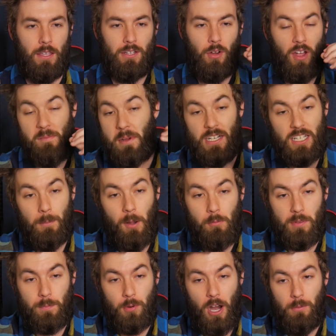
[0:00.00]
you know, I might come up
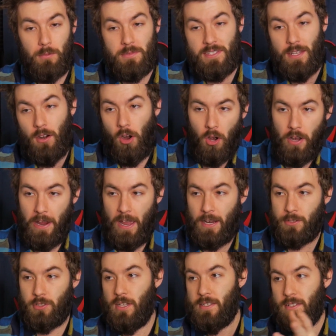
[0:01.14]
with problems that aren't
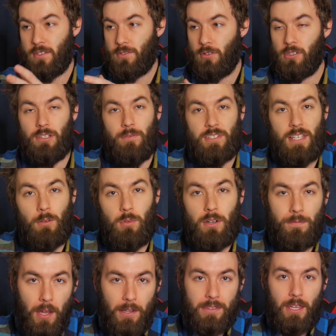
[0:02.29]
actually as instructive as I would have
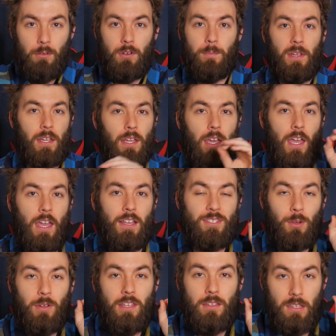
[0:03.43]
thought they would be.
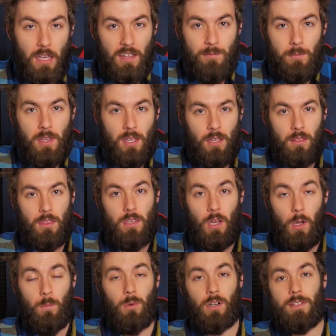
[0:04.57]
So he gave me the
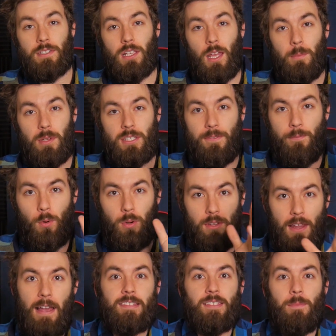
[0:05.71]
homework assignments for
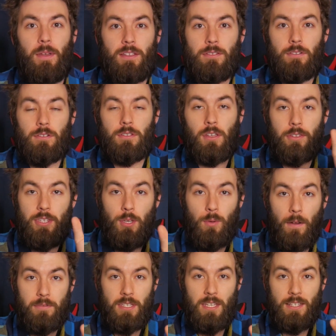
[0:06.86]
last semester's
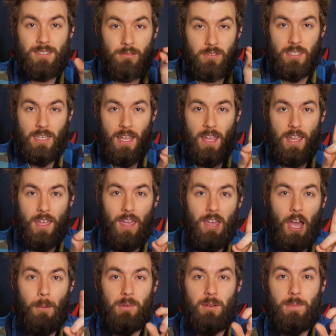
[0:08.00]
QFT. So today,
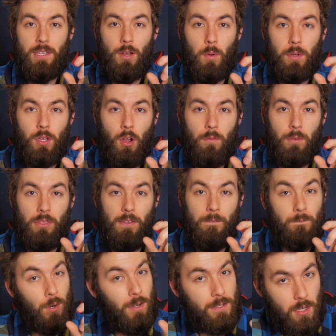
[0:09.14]
I'm going to be going over the
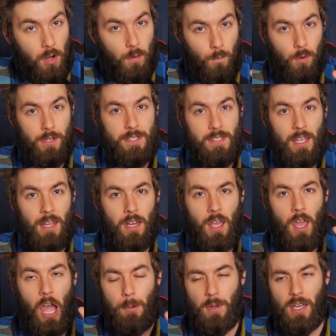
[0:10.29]
first homework set.
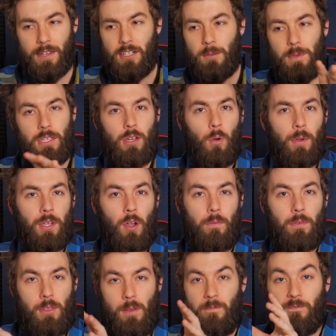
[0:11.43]
I'm not going to be going
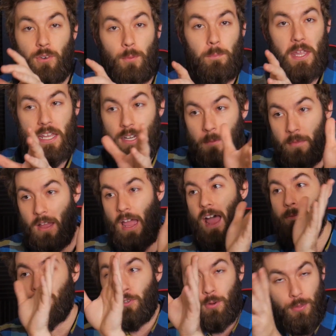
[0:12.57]
over them verbatim
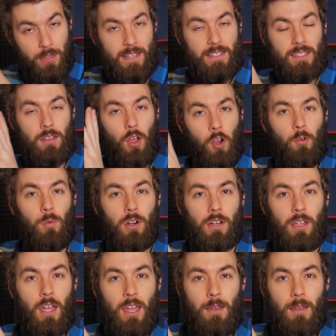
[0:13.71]
after this homework